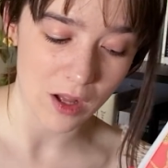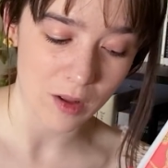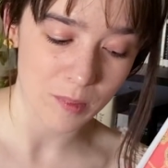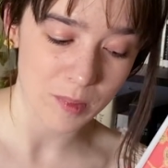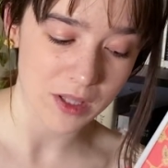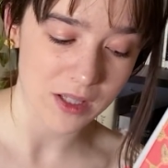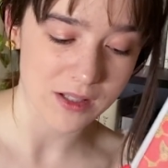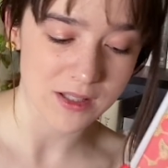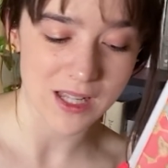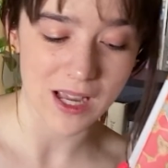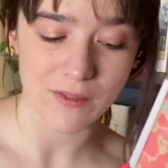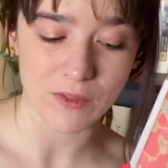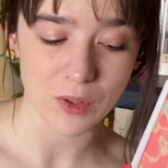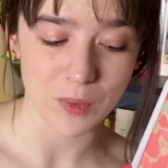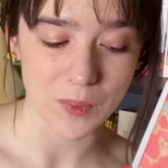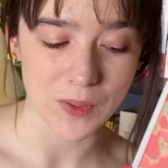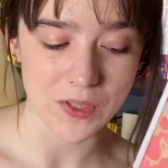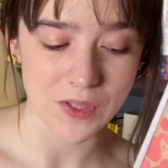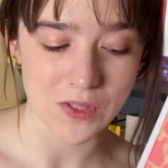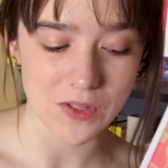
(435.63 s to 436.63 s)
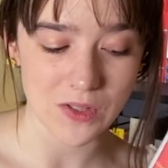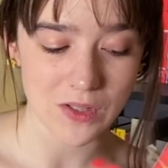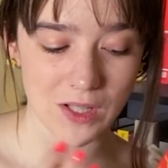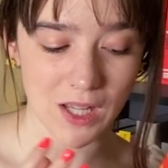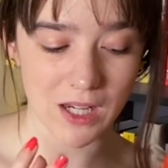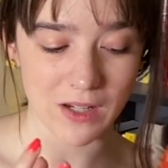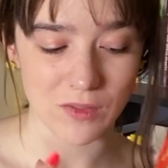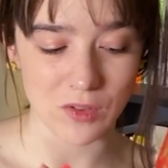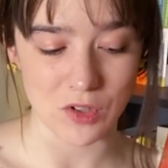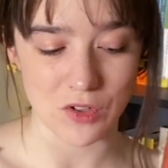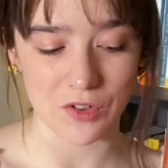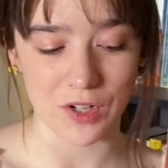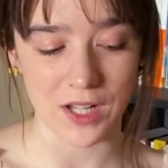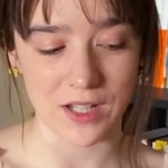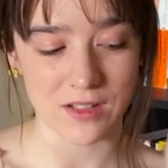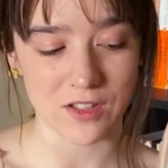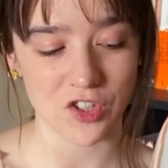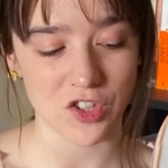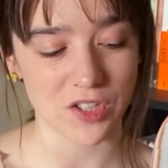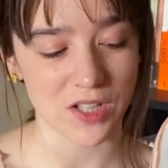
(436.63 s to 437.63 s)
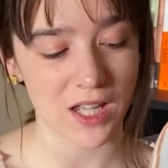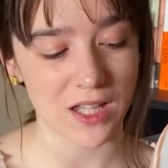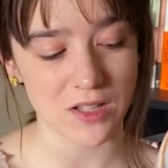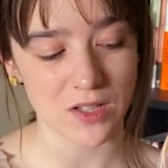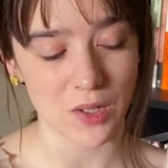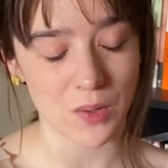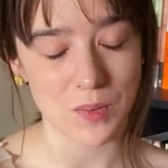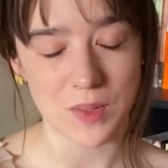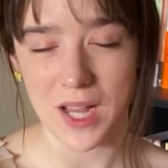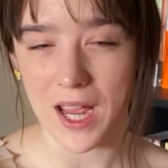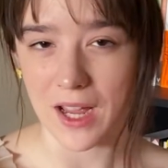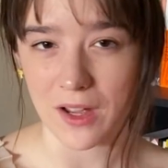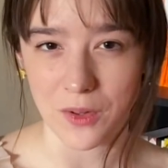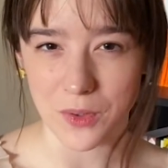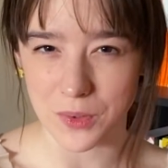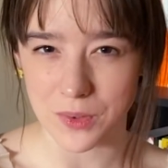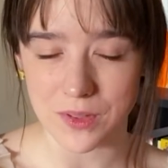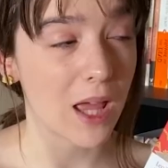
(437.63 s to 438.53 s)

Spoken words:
because everyone's kind of strings just get so tangled.